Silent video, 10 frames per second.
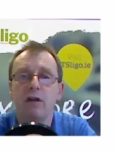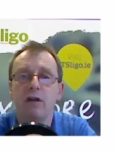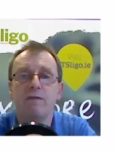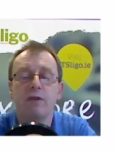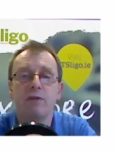
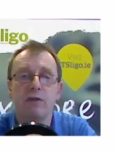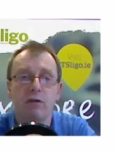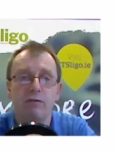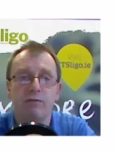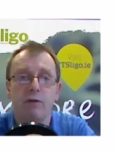of some
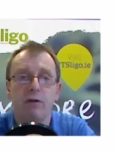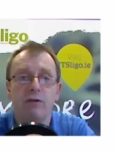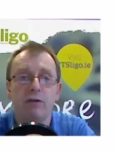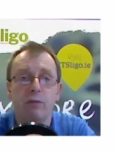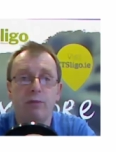software
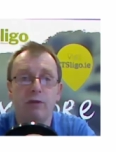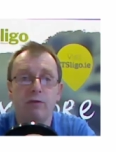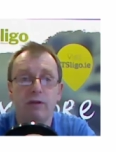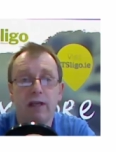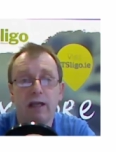on your
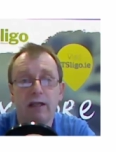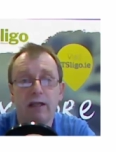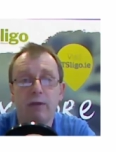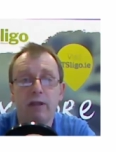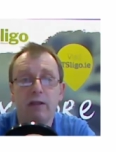computer that
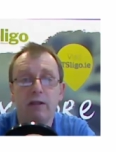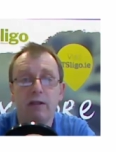can be